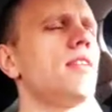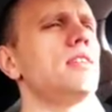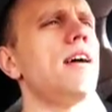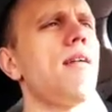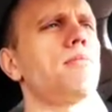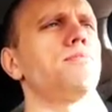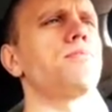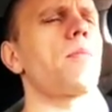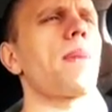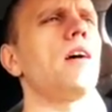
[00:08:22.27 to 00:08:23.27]
yeah,
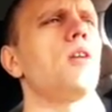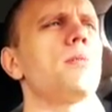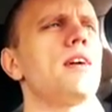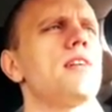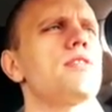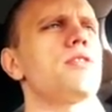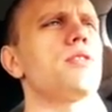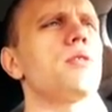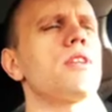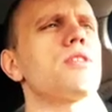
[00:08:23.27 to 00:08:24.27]
I hope that answers
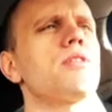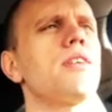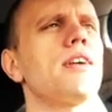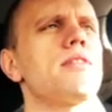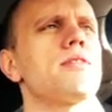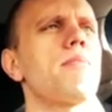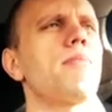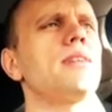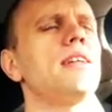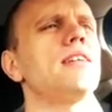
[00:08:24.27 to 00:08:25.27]
your question, I guess.
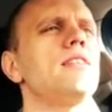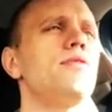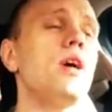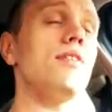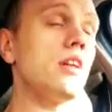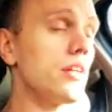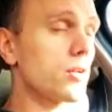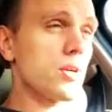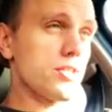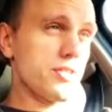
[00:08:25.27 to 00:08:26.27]
And if you have any other
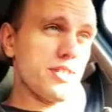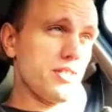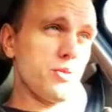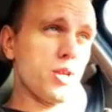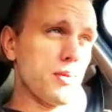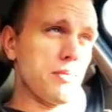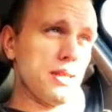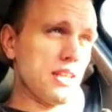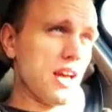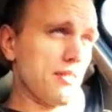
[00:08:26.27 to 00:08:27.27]
questions, then do come at
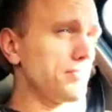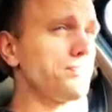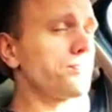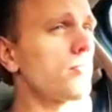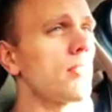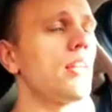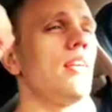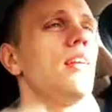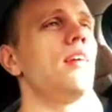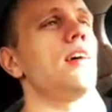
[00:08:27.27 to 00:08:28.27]
me again.
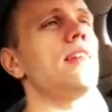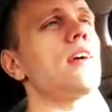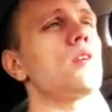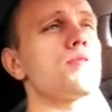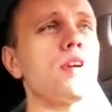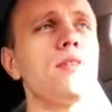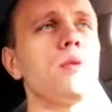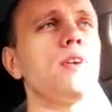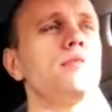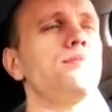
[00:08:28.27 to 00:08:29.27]
And that goes for
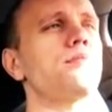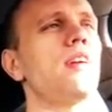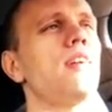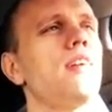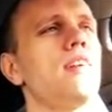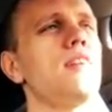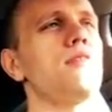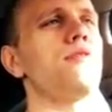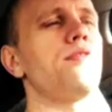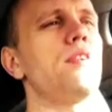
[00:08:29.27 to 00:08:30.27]
everyone.
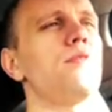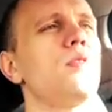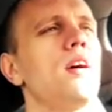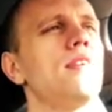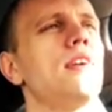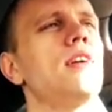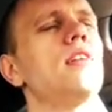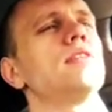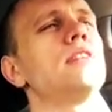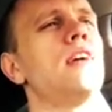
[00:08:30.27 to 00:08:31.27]
If you have a
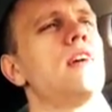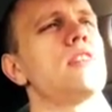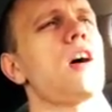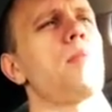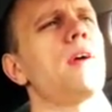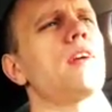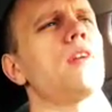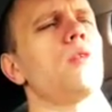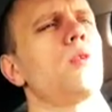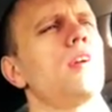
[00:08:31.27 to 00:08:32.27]

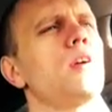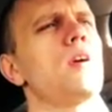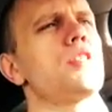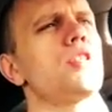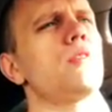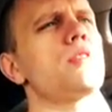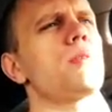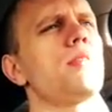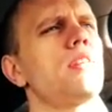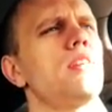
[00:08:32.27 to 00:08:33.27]
topic or a question or
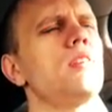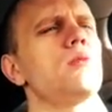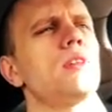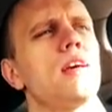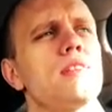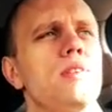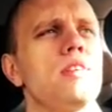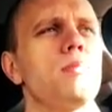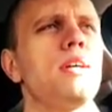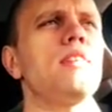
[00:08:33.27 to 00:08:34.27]
something that you would like to
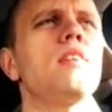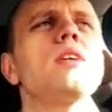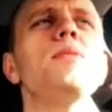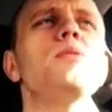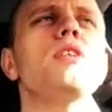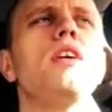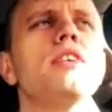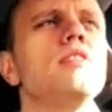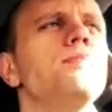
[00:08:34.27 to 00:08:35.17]
hear about on Commute Talk,